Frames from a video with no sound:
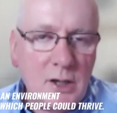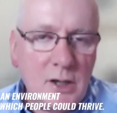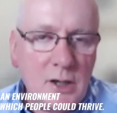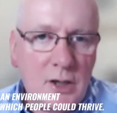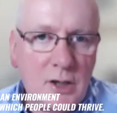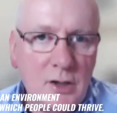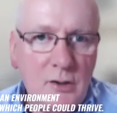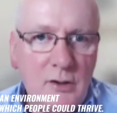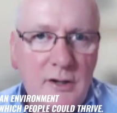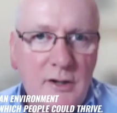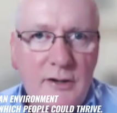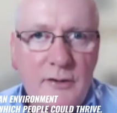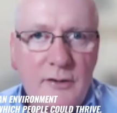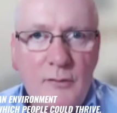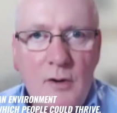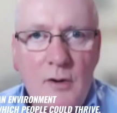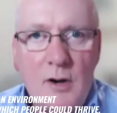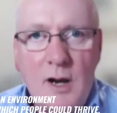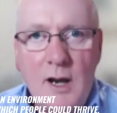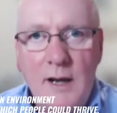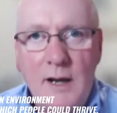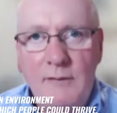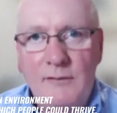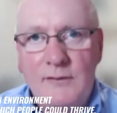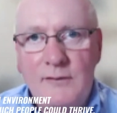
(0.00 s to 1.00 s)
could
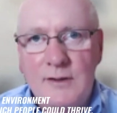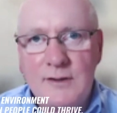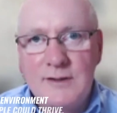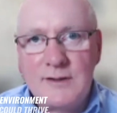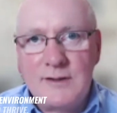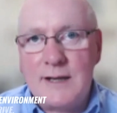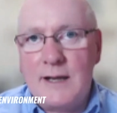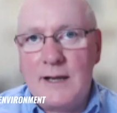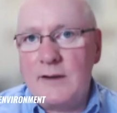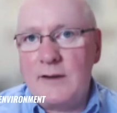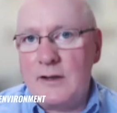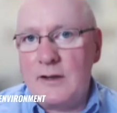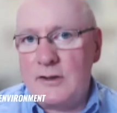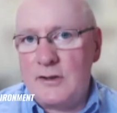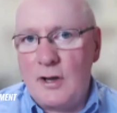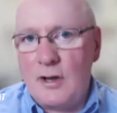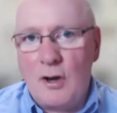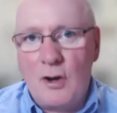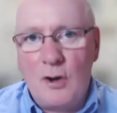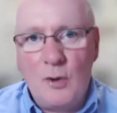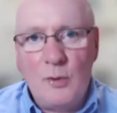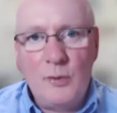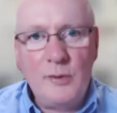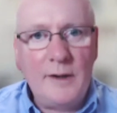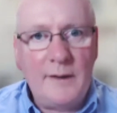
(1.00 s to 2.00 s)
thrive, to set the
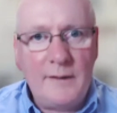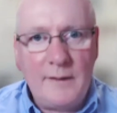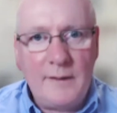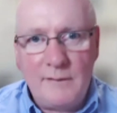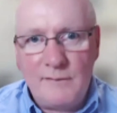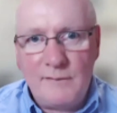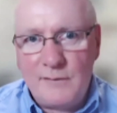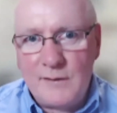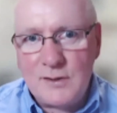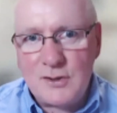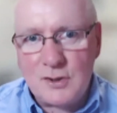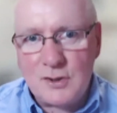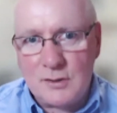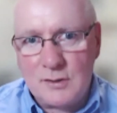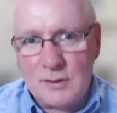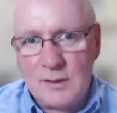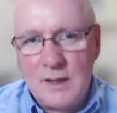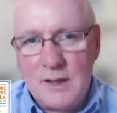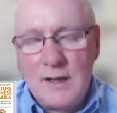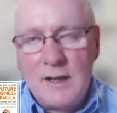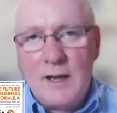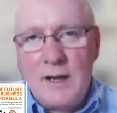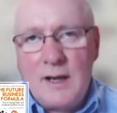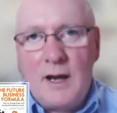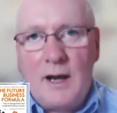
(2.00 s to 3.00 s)
tone and the
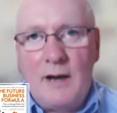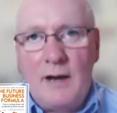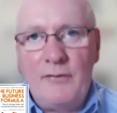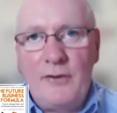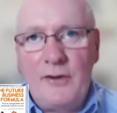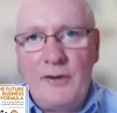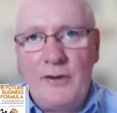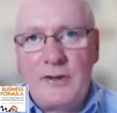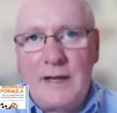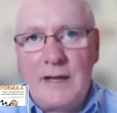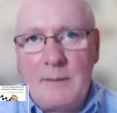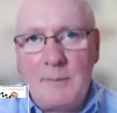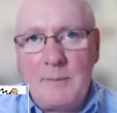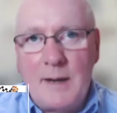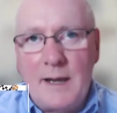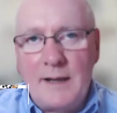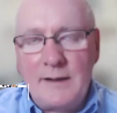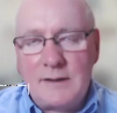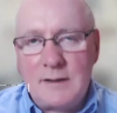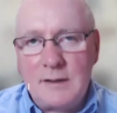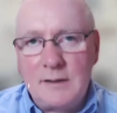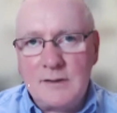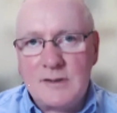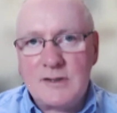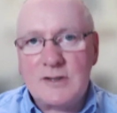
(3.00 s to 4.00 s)
vision of the team,
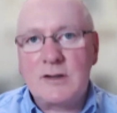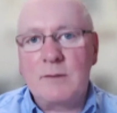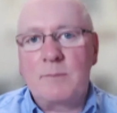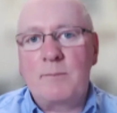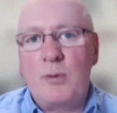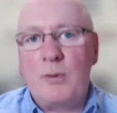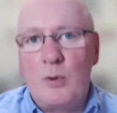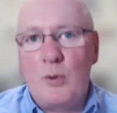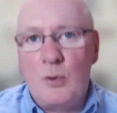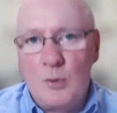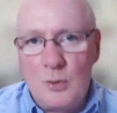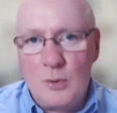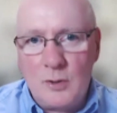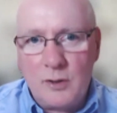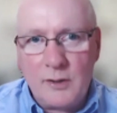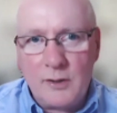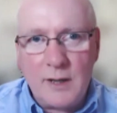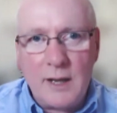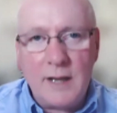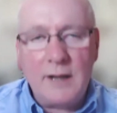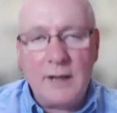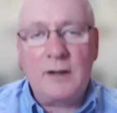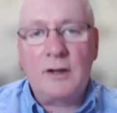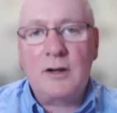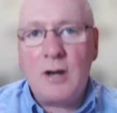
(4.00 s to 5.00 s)
and to
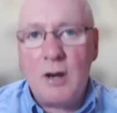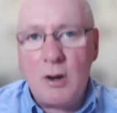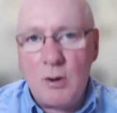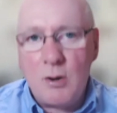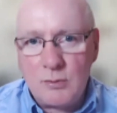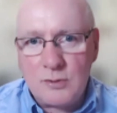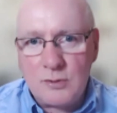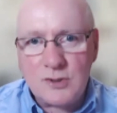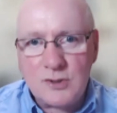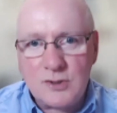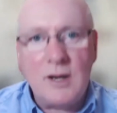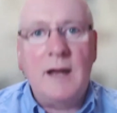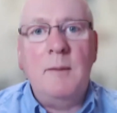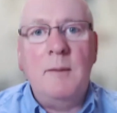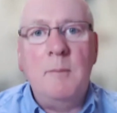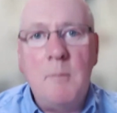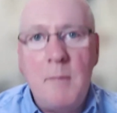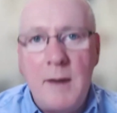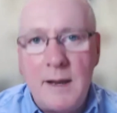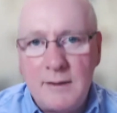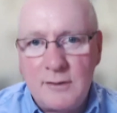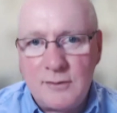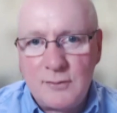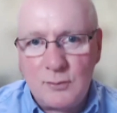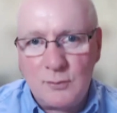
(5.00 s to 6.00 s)
support and coach and
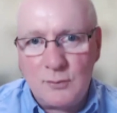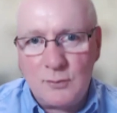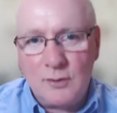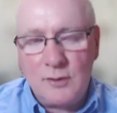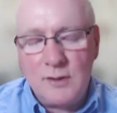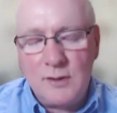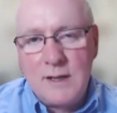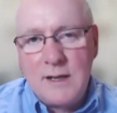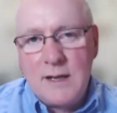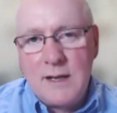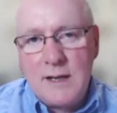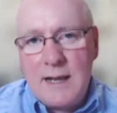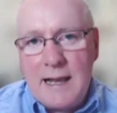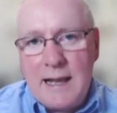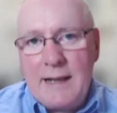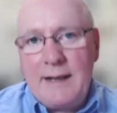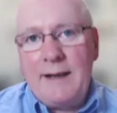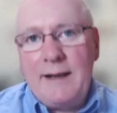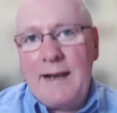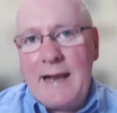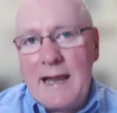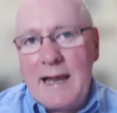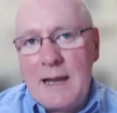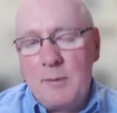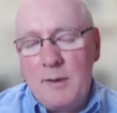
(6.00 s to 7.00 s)
mentor and
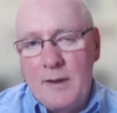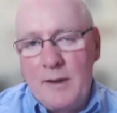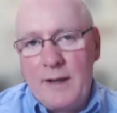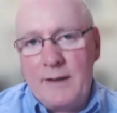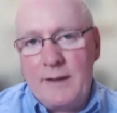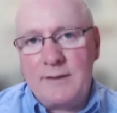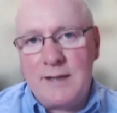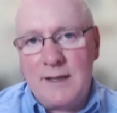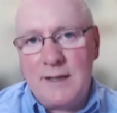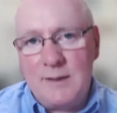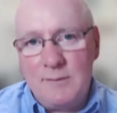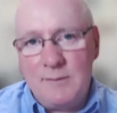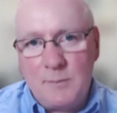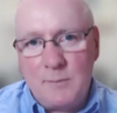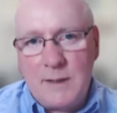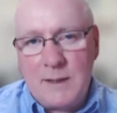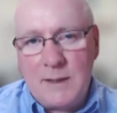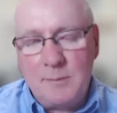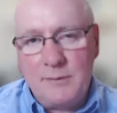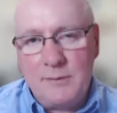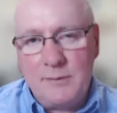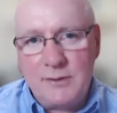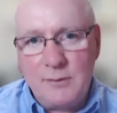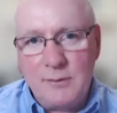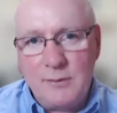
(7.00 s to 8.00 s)
enable that team of
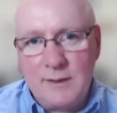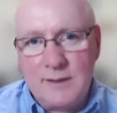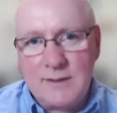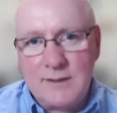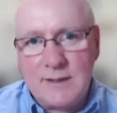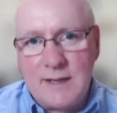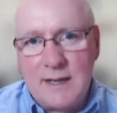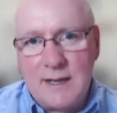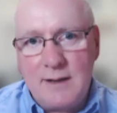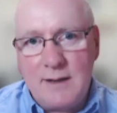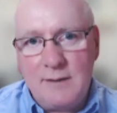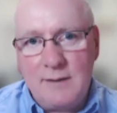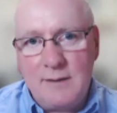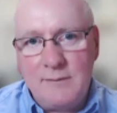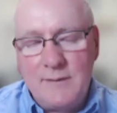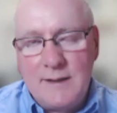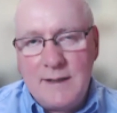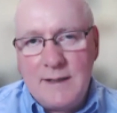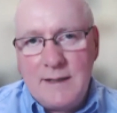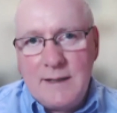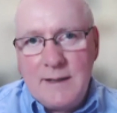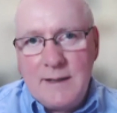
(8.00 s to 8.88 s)
people to excel.